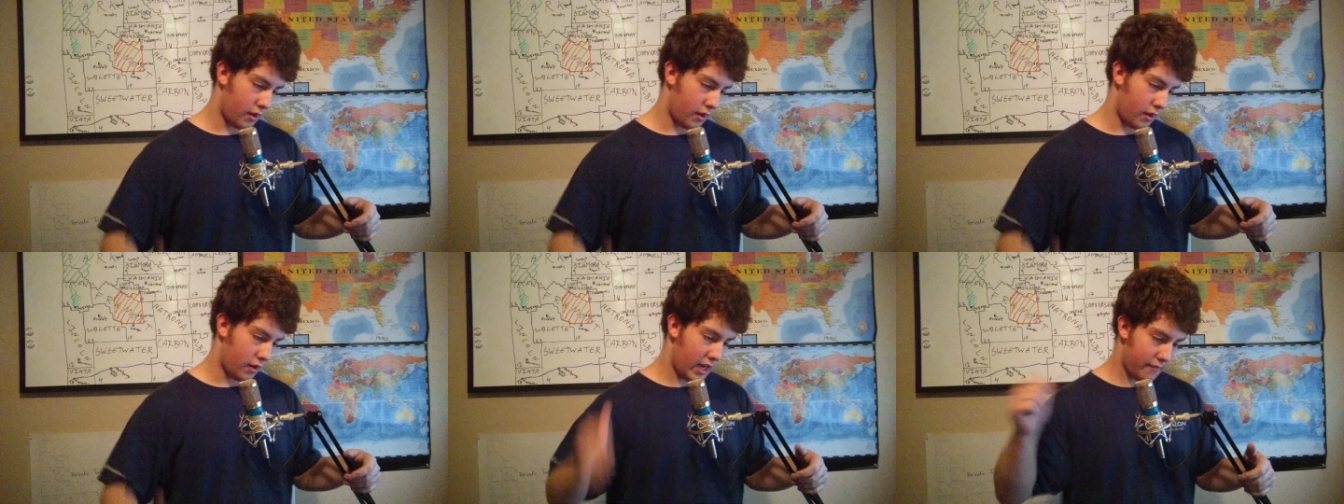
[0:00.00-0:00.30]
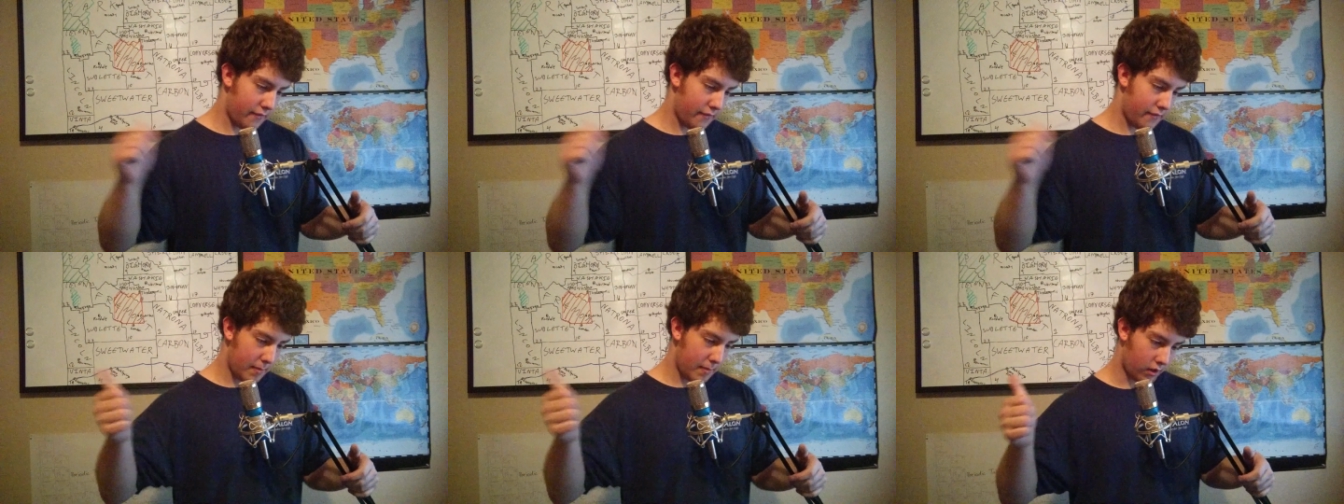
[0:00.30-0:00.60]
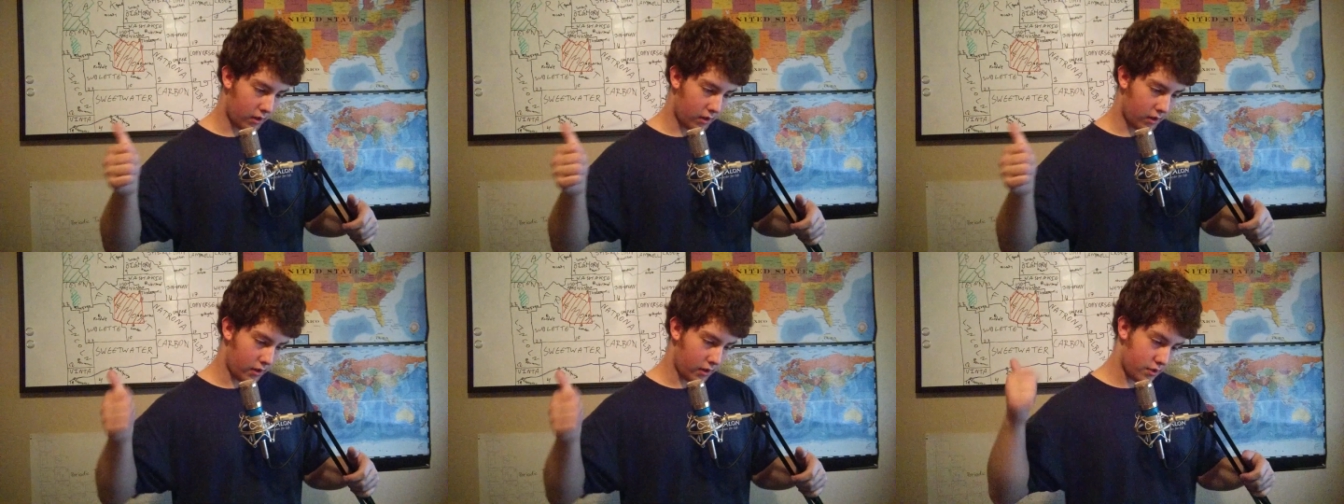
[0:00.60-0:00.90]
Native
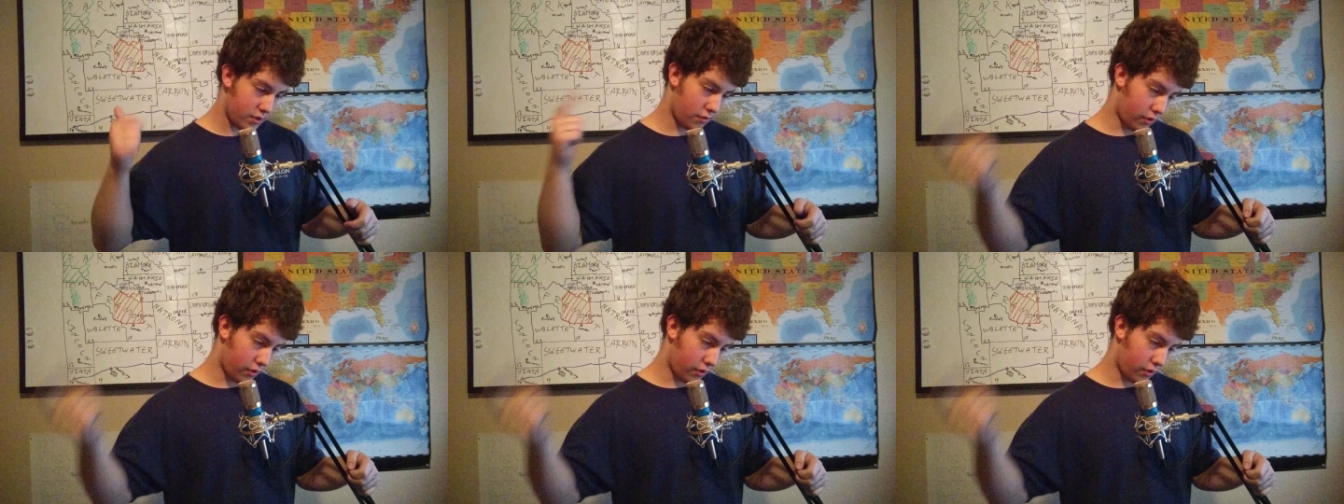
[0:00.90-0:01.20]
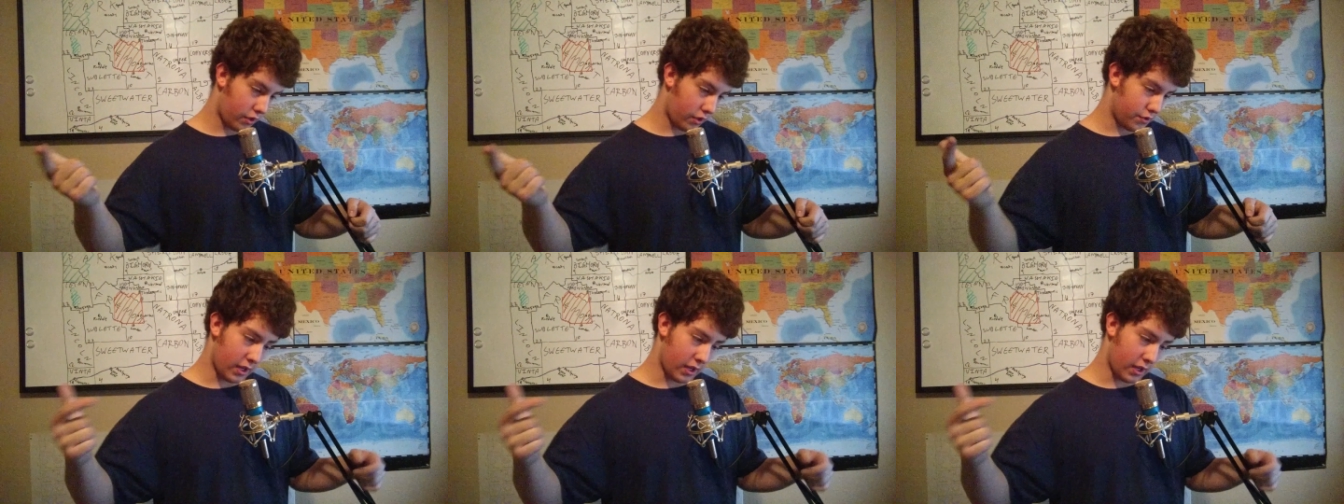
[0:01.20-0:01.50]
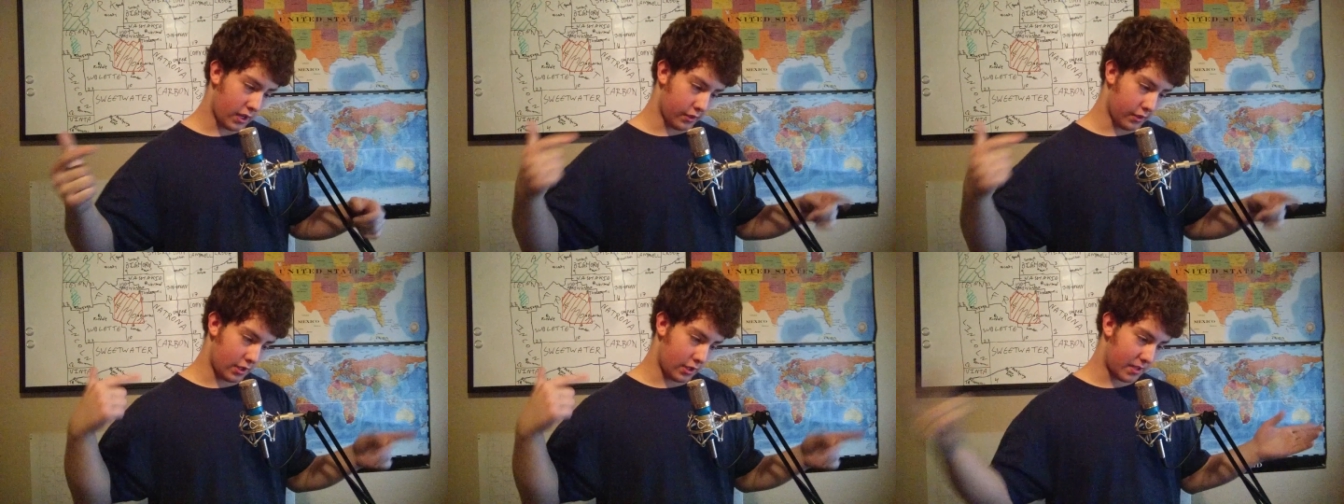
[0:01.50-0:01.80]
Americans, Oregon
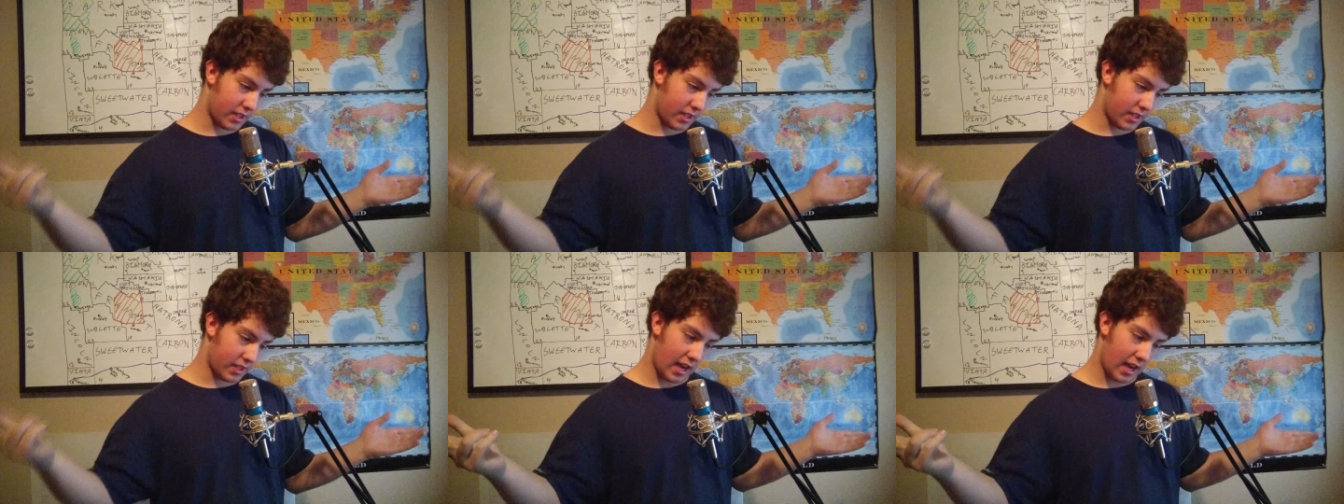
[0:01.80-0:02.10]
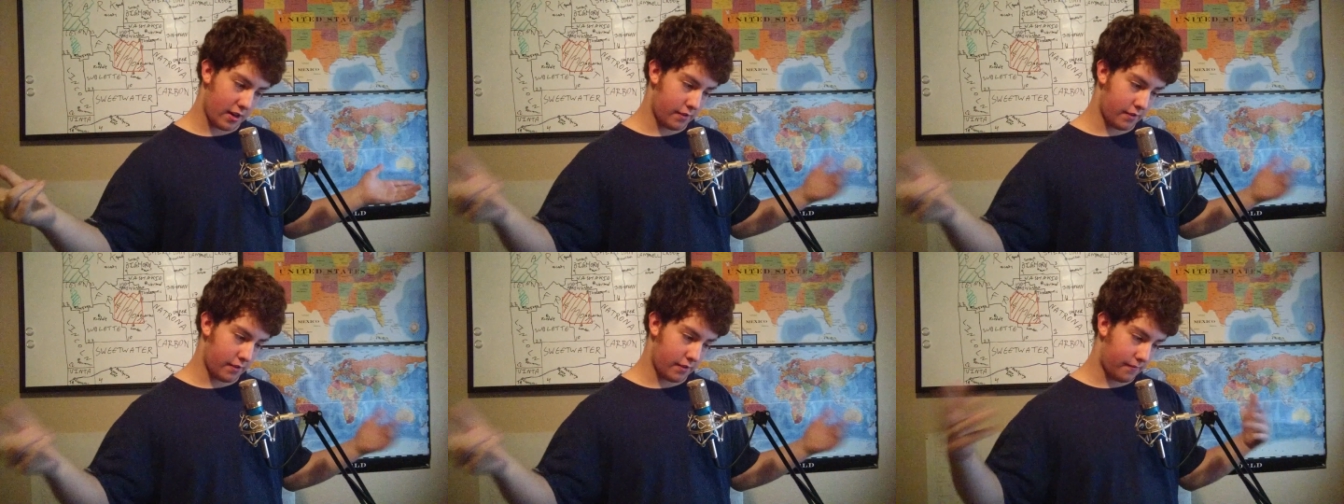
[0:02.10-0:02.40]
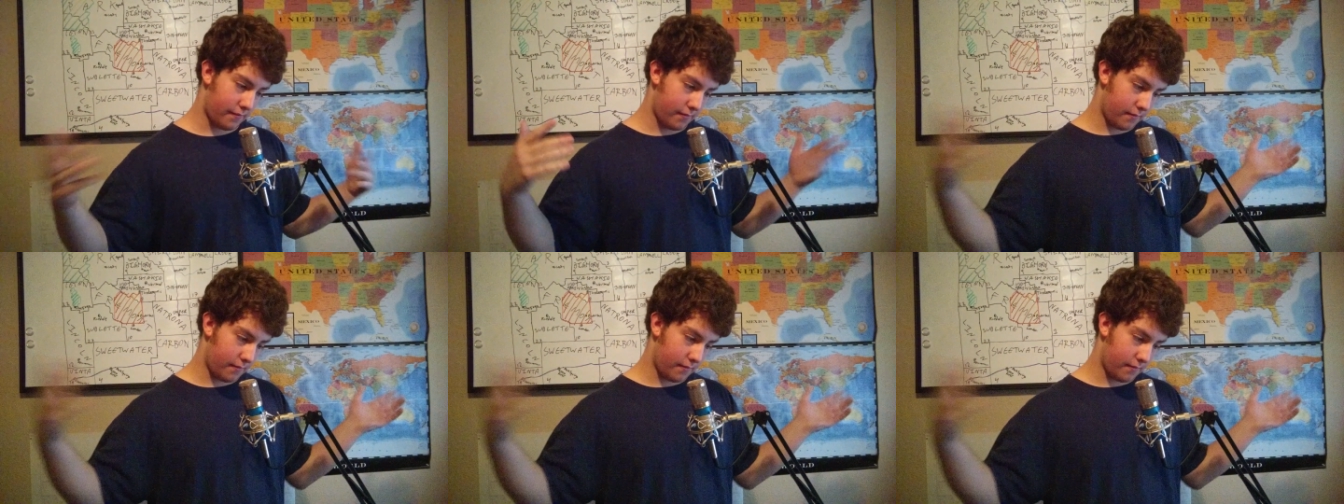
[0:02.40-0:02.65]
Trail, some scattered